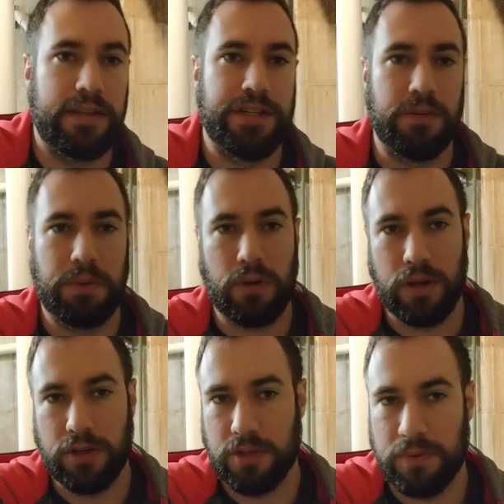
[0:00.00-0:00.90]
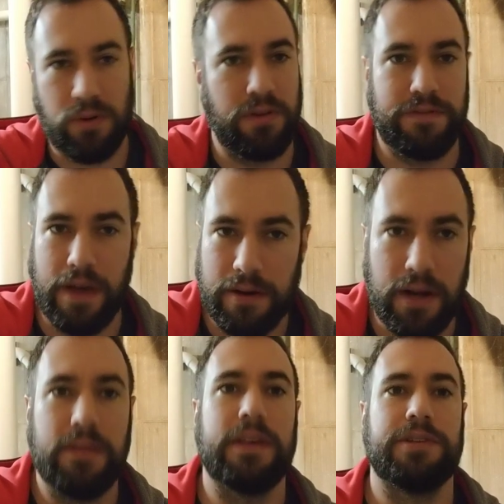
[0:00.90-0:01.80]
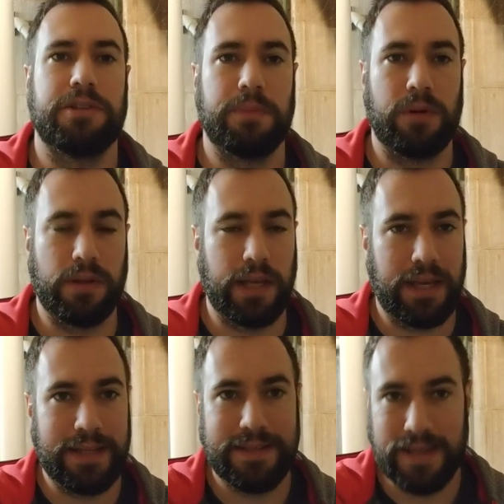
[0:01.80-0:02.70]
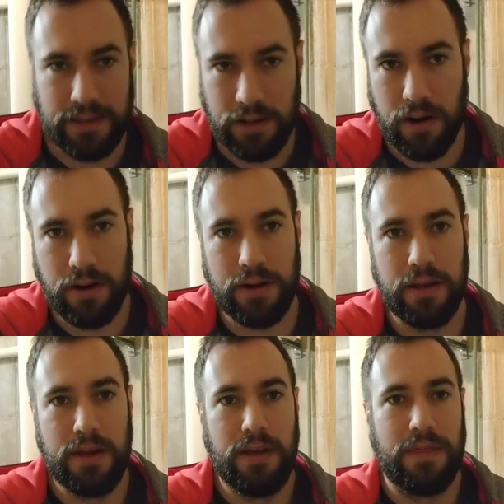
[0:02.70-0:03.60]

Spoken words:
These shouldn't be going, you shouldn't be going to failure on these. You shouldn't be going like insanely hard.